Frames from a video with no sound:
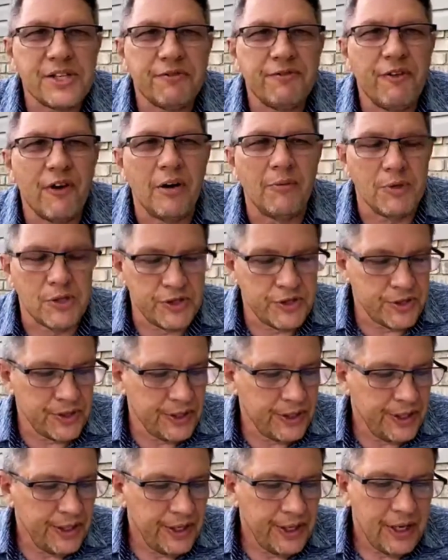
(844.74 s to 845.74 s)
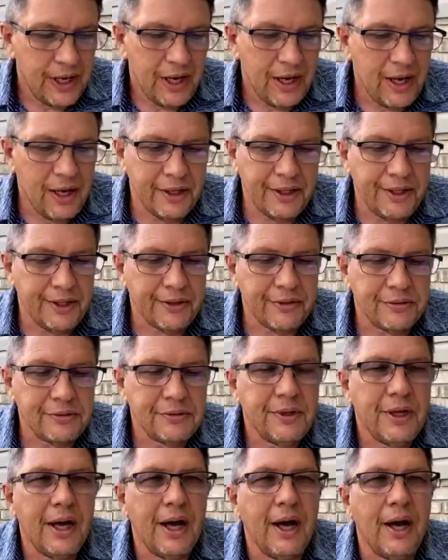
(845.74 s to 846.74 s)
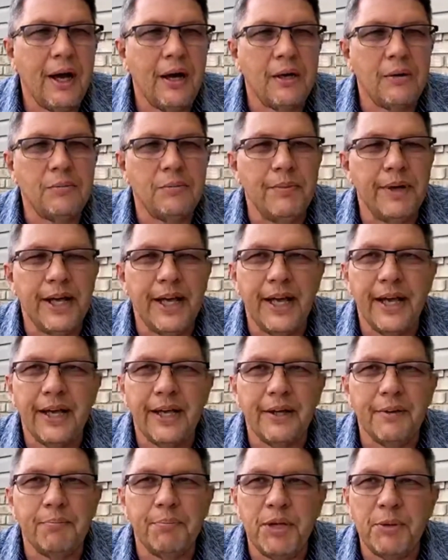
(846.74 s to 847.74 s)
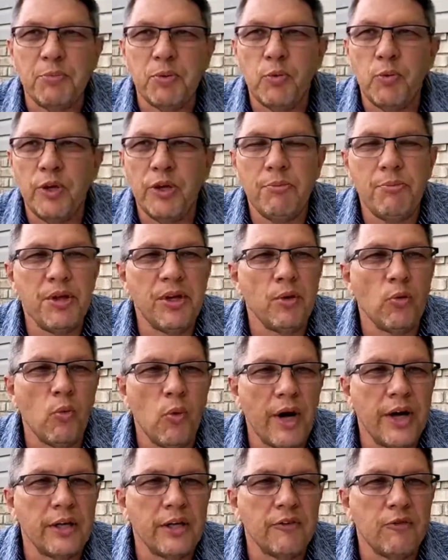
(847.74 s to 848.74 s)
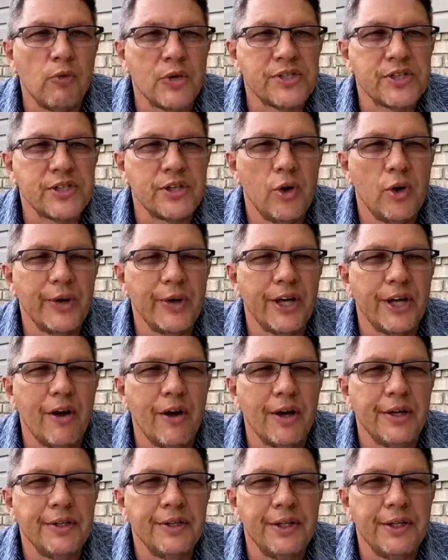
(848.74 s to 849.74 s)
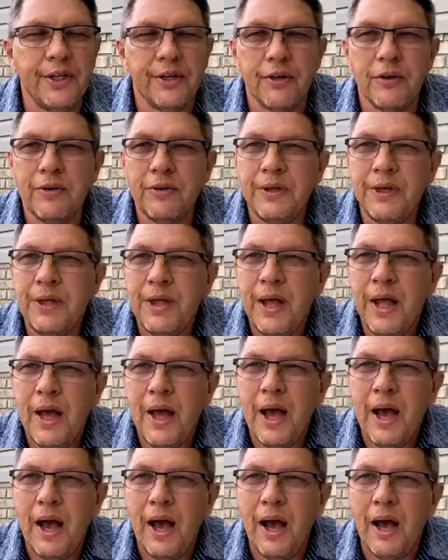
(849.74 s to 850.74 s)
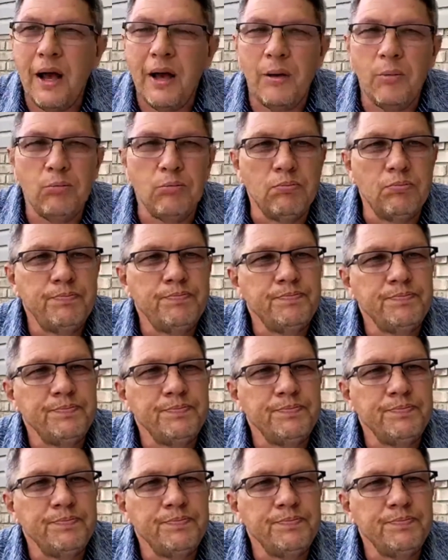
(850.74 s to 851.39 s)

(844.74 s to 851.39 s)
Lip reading: of farmers, and people would have been aware of what's going on,